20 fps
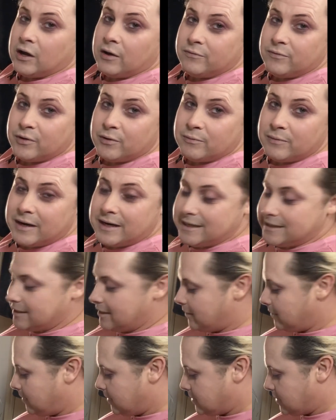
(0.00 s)
Not made
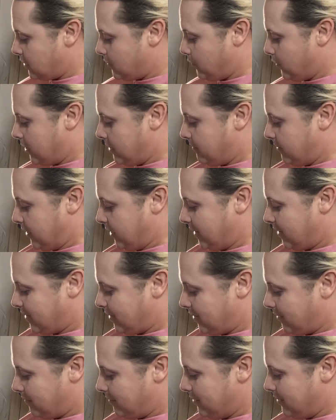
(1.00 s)
up. I don't wear
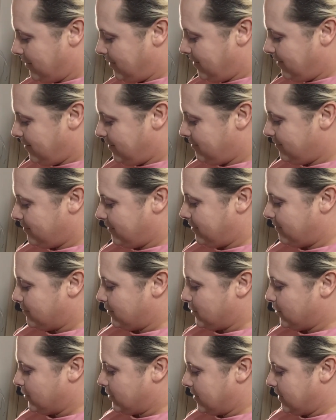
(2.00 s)
makeup when I'm
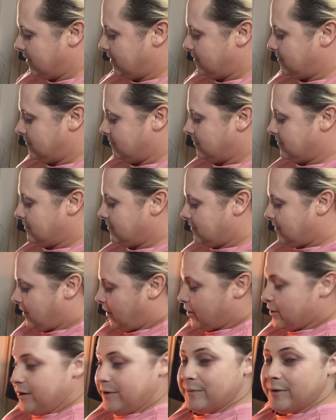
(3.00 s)
cooking,
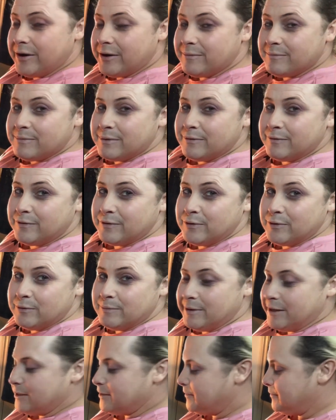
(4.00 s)
only when I'm
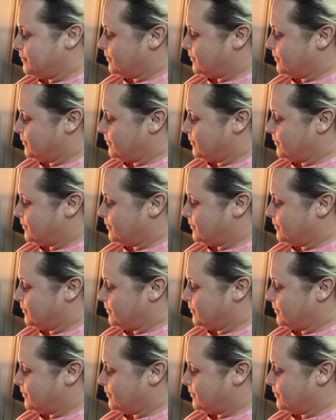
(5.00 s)
performing